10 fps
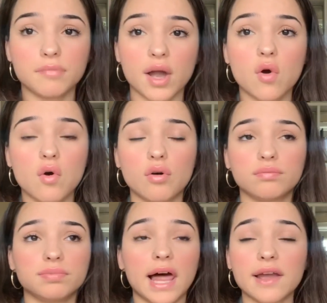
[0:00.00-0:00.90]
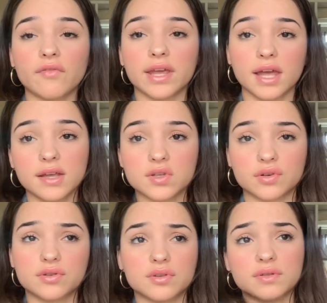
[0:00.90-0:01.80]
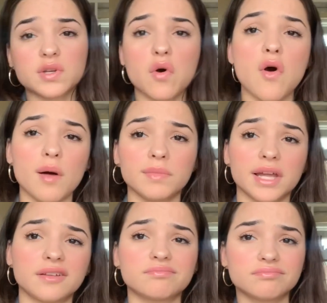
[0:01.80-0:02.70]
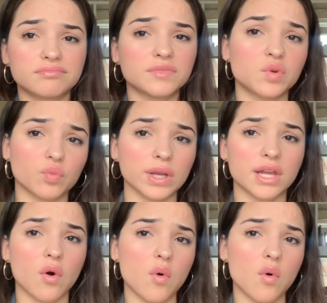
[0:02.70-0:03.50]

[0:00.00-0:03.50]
my whole life, I guess, or until I'm like really